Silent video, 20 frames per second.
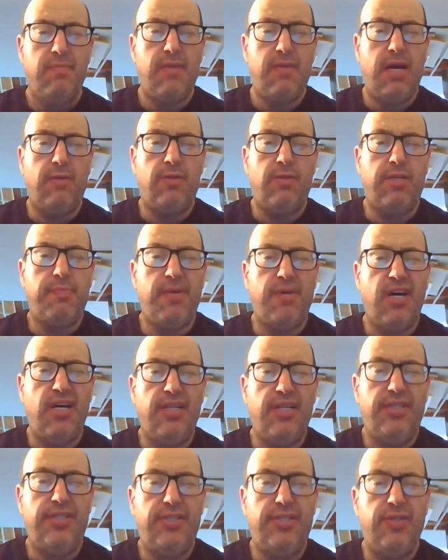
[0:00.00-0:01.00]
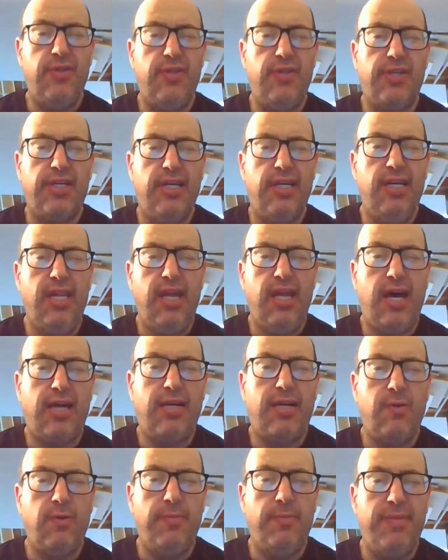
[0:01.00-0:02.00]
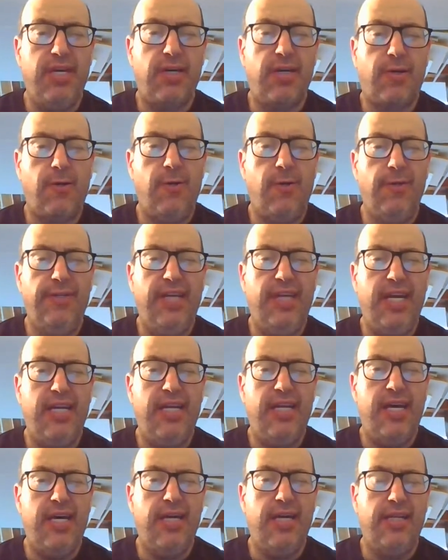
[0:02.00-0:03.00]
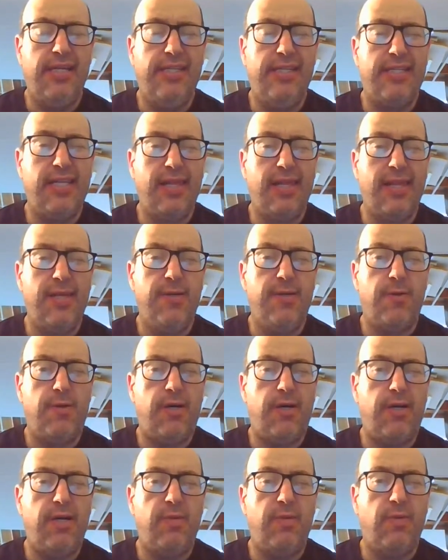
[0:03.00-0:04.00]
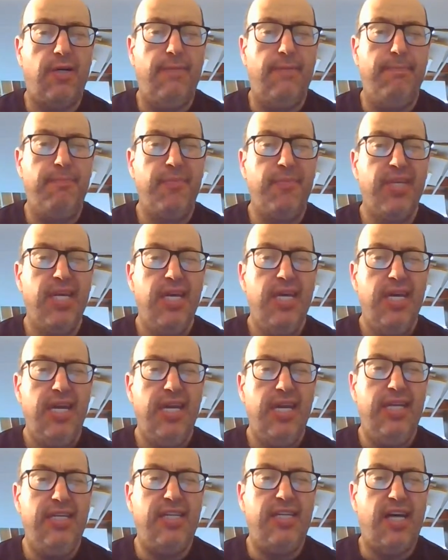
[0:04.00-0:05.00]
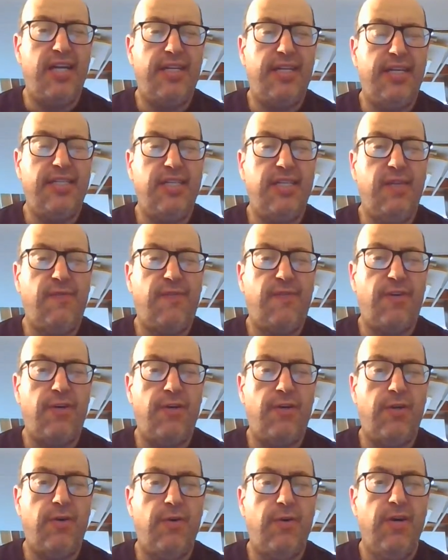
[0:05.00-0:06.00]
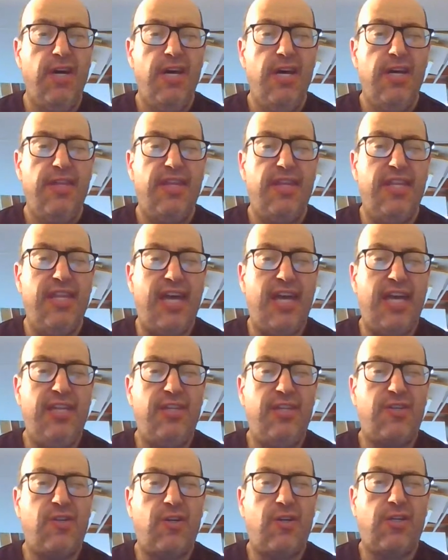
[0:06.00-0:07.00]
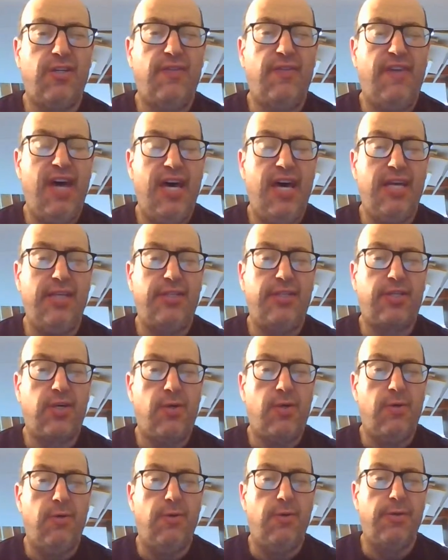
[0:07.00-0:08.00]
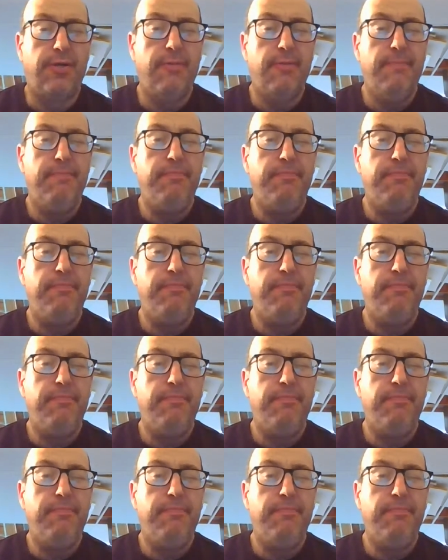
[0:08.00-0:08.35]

My response to the good luck, it will be a cold day in hell, is a literary one. In Dante's Inferno, the ninth circle of hell is cold.